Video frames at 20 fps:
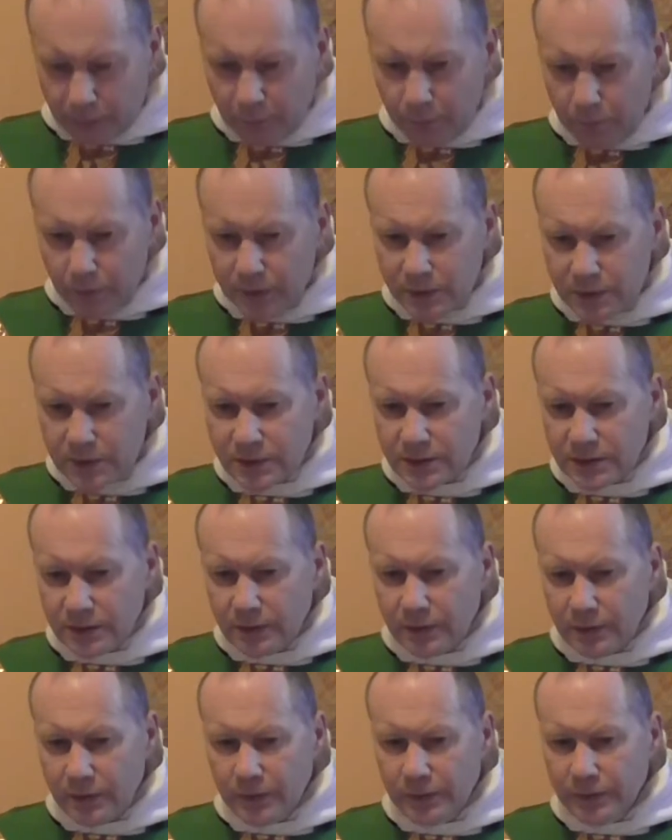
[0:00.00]
I once
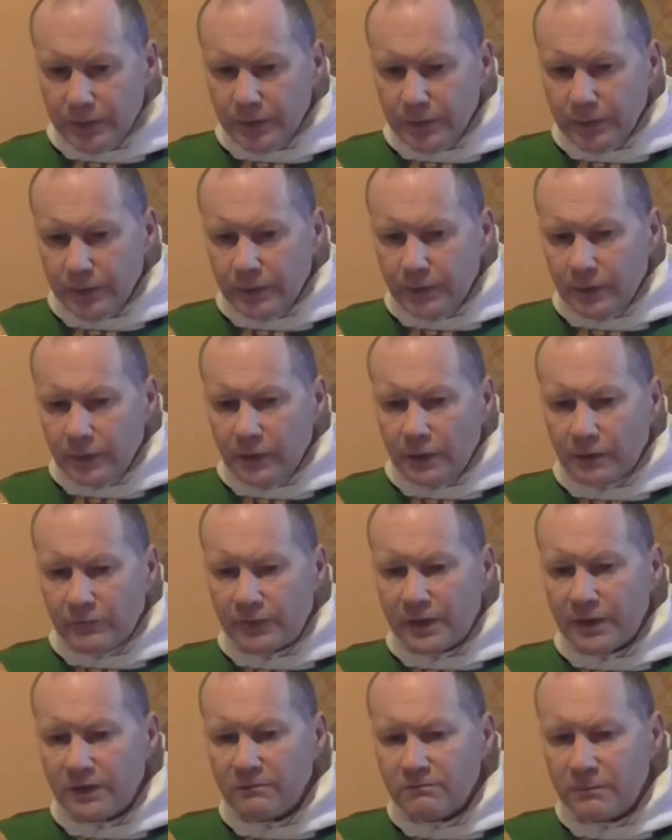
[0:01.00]
heard a
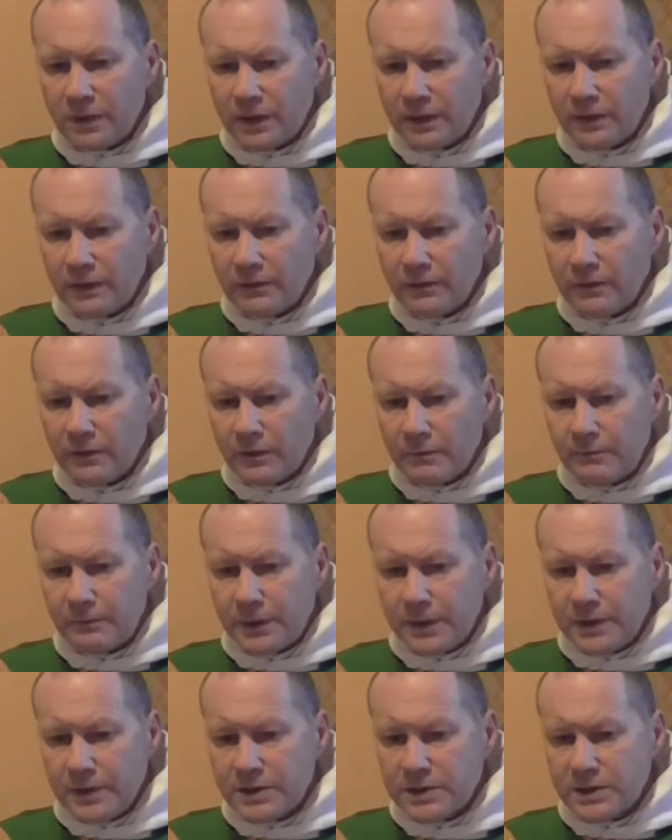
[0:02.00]
friend of mine, a
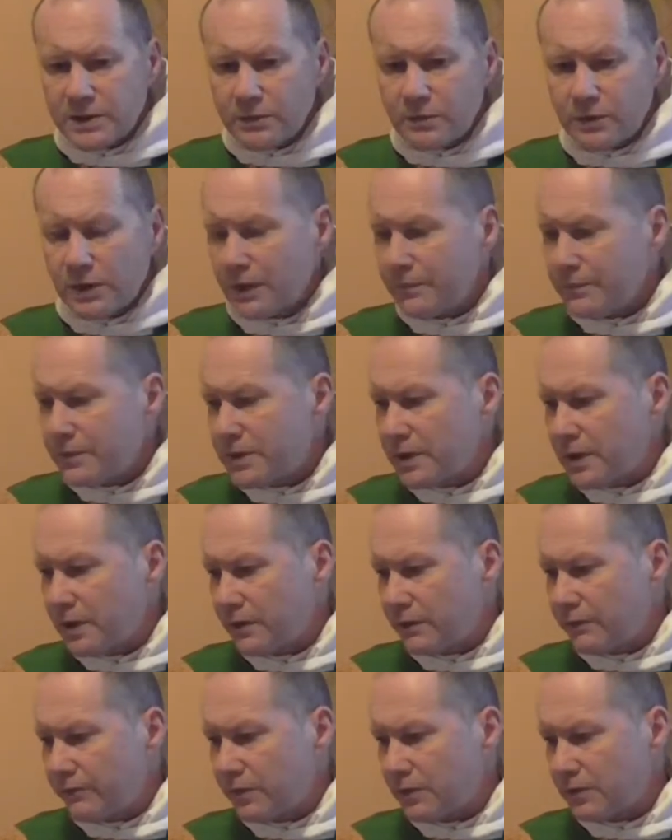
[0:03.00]
priest who comes
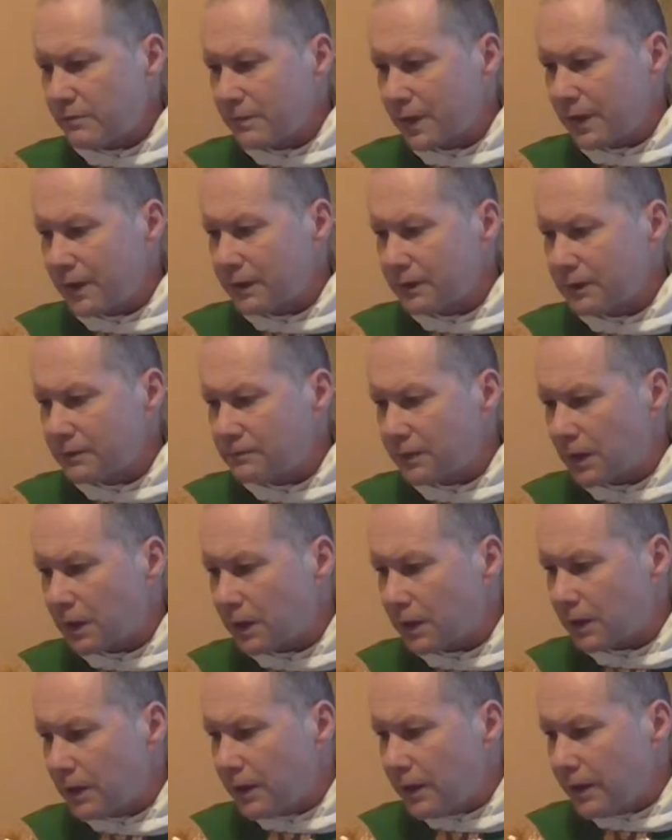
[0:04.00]
here, Father Michael
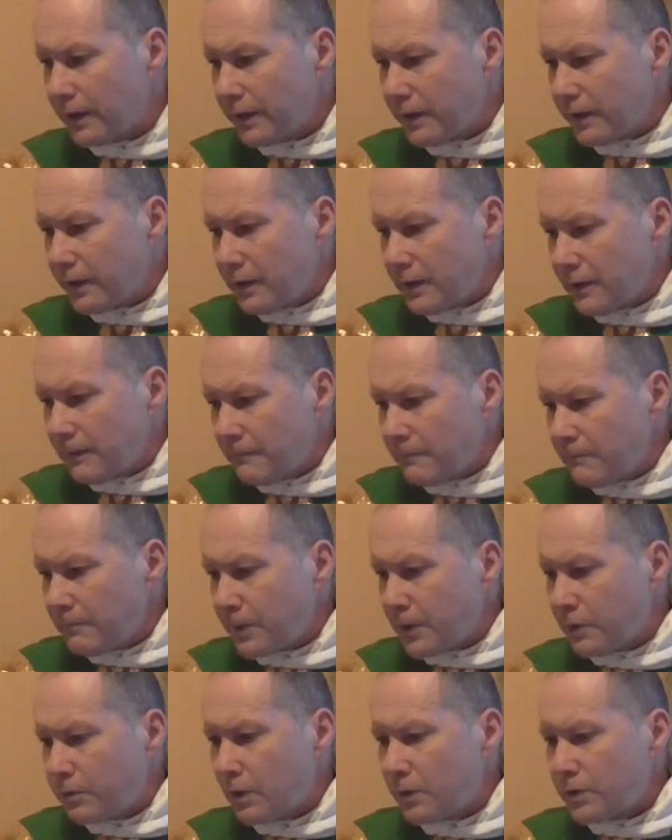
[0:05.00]
Ma,
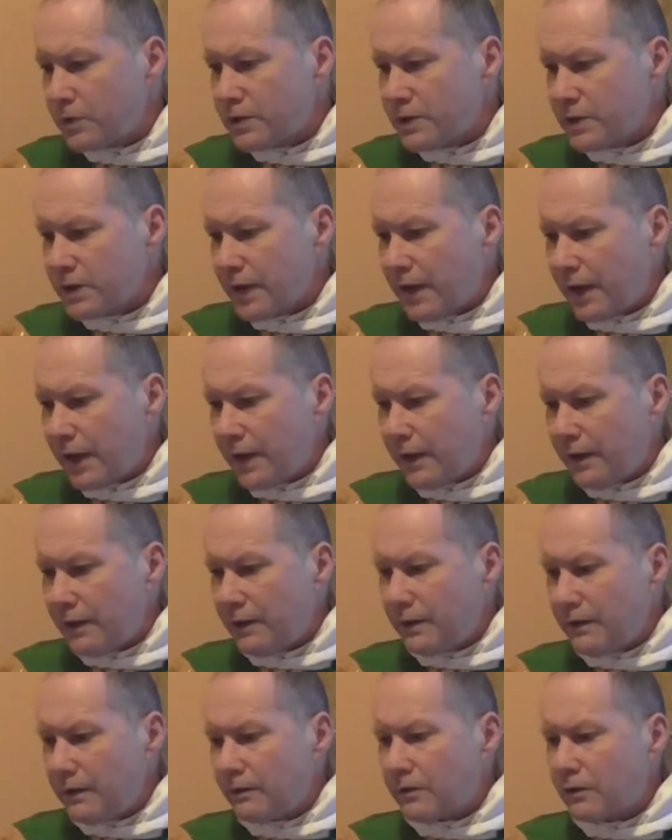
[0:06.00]
quote
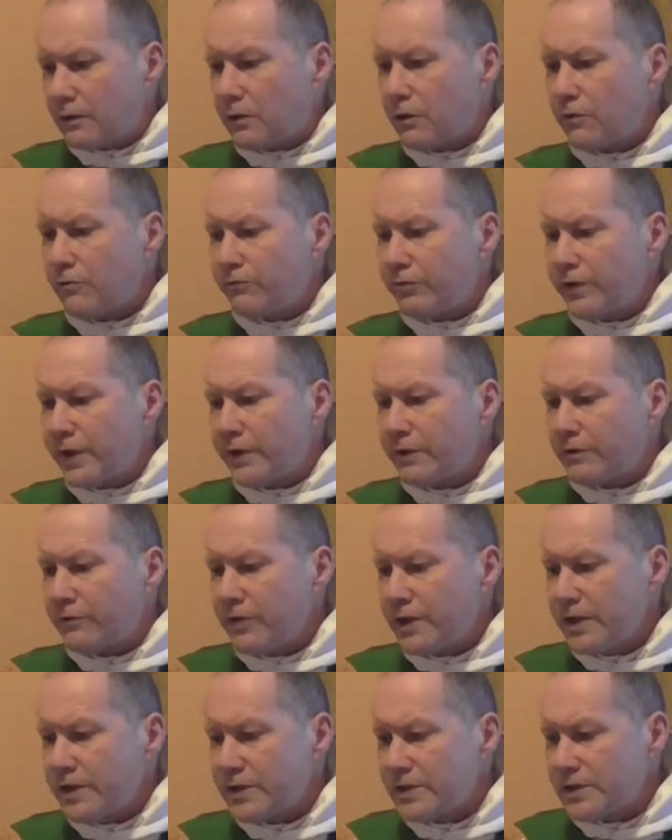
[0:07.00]
a confrere of
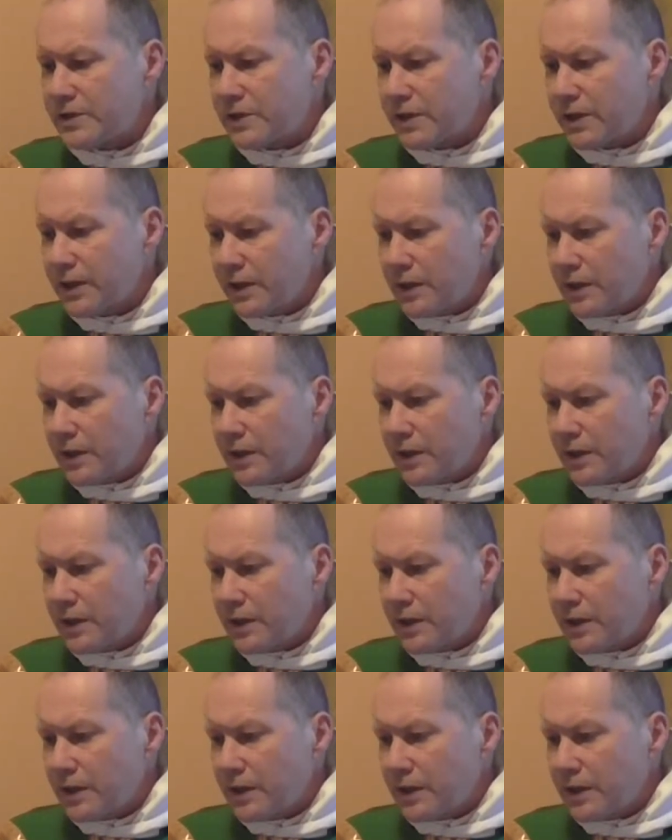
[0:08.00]
his,